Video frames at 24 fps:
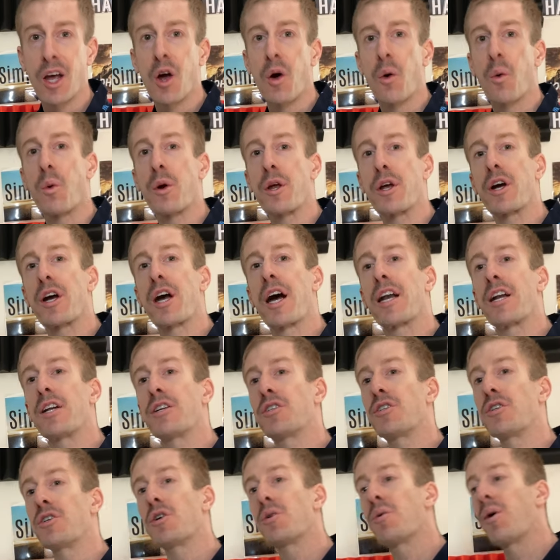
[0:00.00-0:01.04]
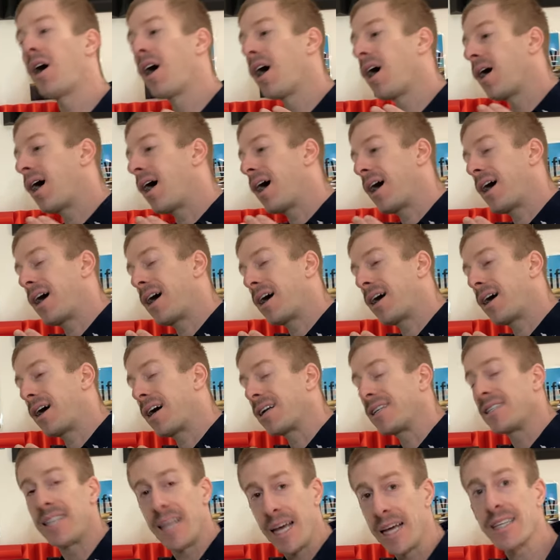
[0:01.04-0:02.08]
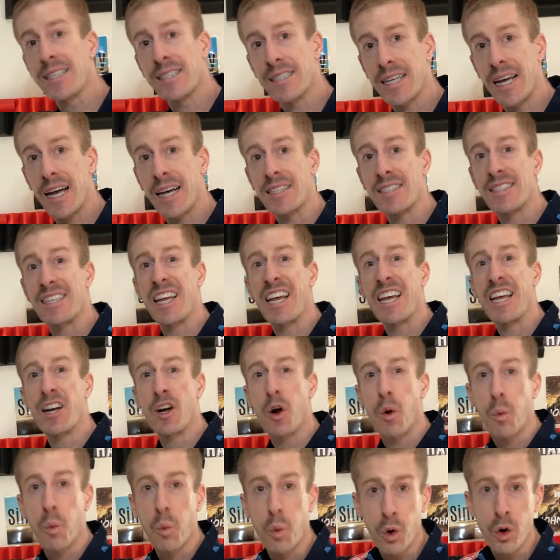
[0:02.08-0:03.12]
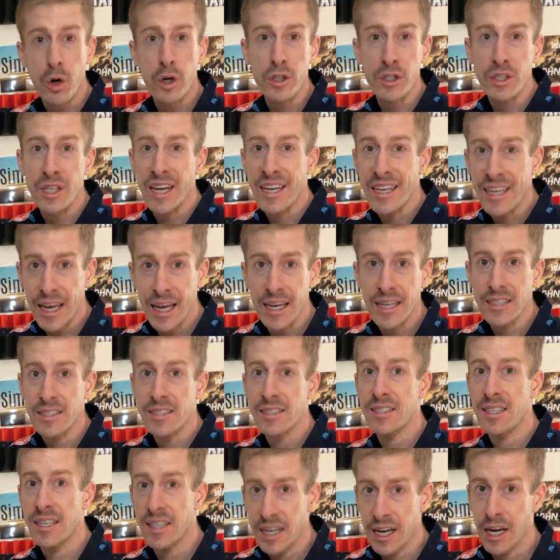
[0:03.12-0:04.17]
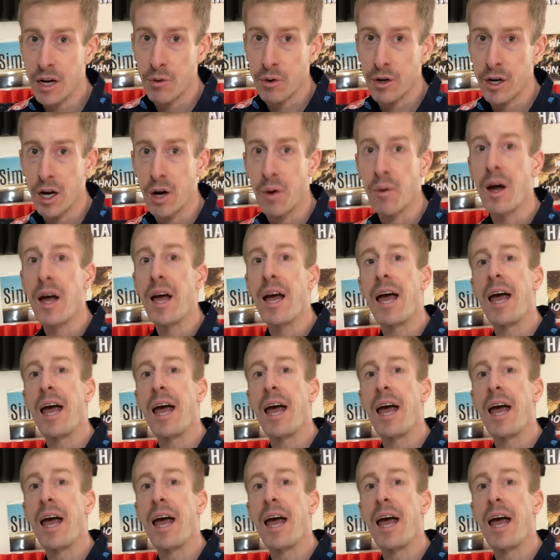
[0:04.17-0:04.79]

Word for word: We are going to do Uh, a taste test in worst case scenario,